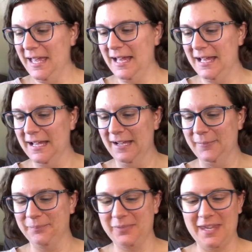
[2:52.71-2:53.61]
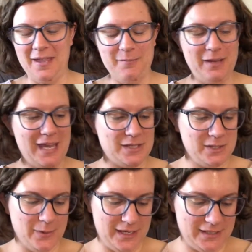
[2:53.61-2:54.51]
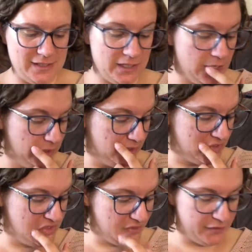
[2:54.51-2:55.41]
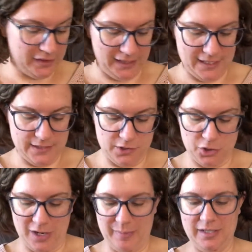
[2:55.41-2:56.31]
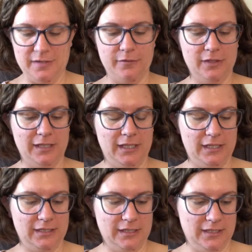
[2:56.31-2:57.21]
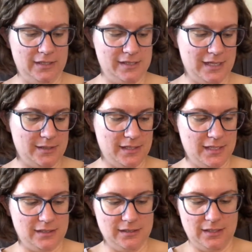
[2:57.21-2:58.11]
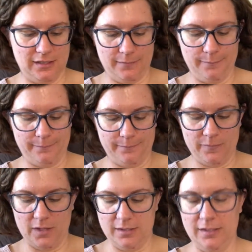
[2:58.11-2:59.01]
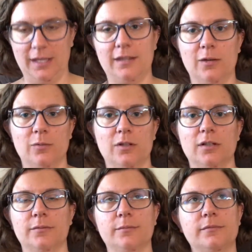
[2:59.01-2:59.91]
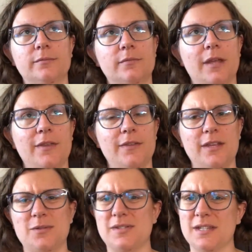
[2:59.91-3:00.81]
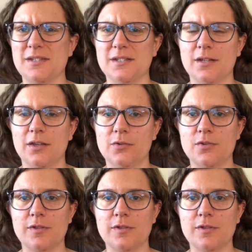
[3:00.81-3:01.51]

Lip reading: way. But yeah, so I did the colors differently. I did the striping differently in the sense that like there were, I think they used 6 colors or